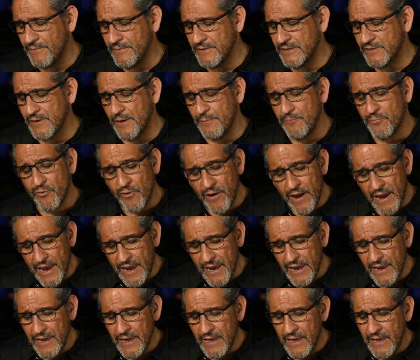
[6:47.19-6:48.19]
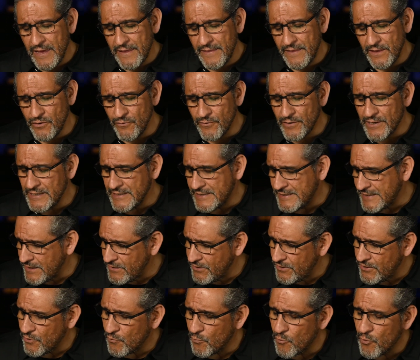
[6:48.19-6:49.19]
And so I pray that you
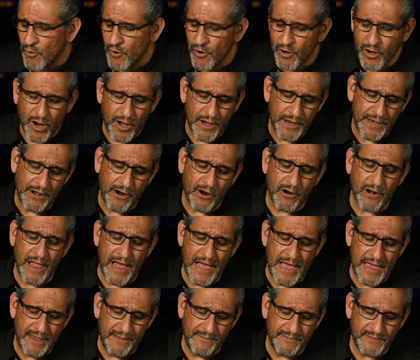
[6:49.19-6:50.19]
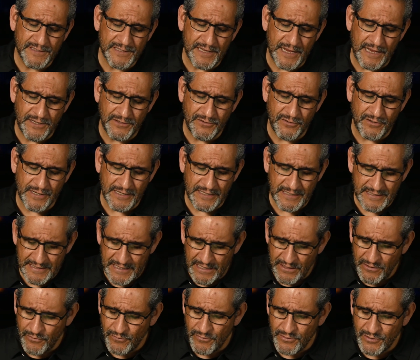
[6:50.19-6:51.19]
continue to work in our lives as you
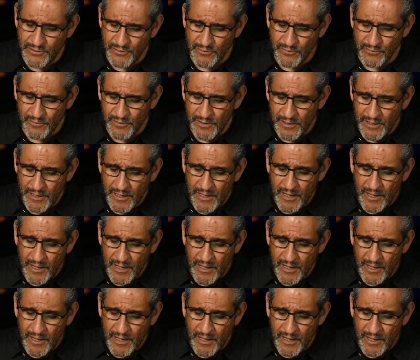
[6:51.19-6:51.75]
continue to